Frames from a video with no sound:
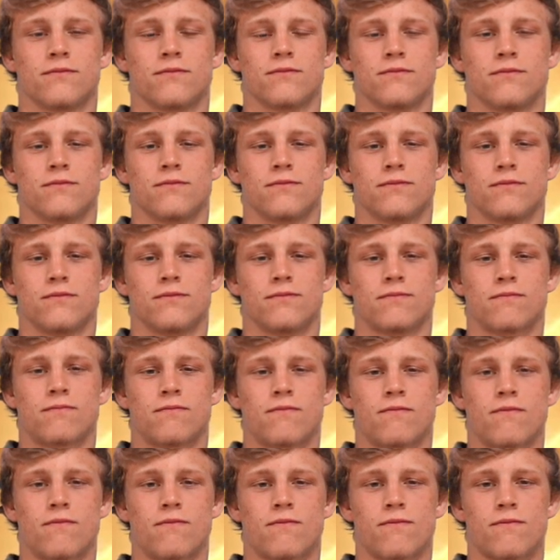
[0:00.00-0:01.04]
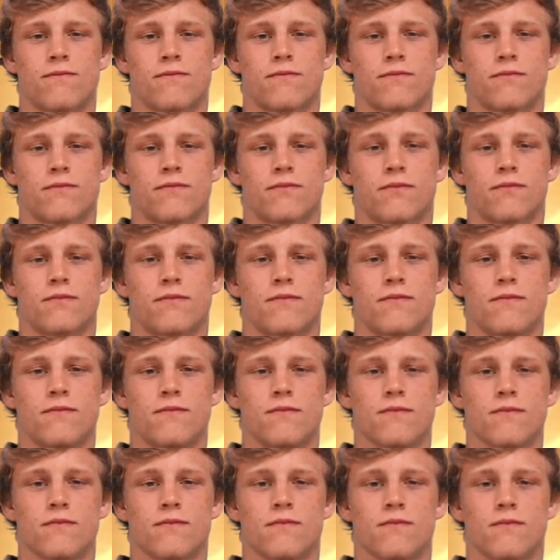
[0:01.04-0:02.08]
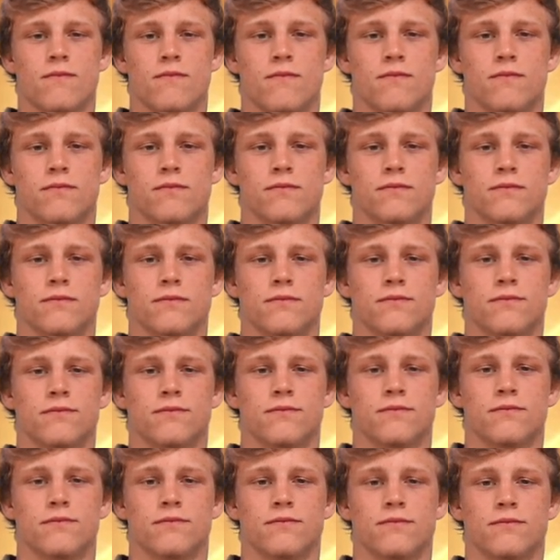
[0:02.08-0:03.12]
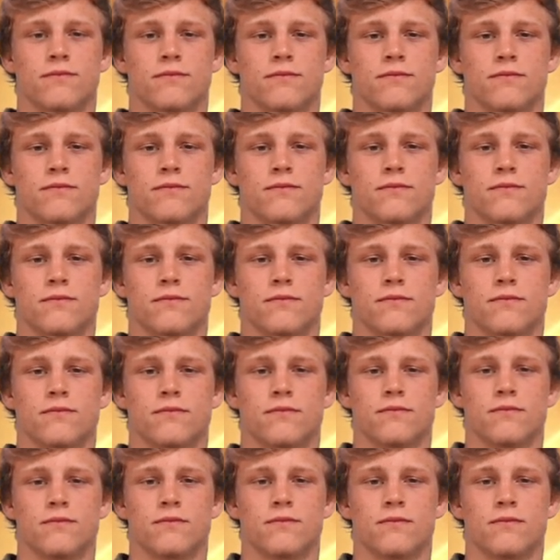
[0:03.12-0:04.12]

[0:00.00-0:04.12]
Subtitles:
This person isn't speaking.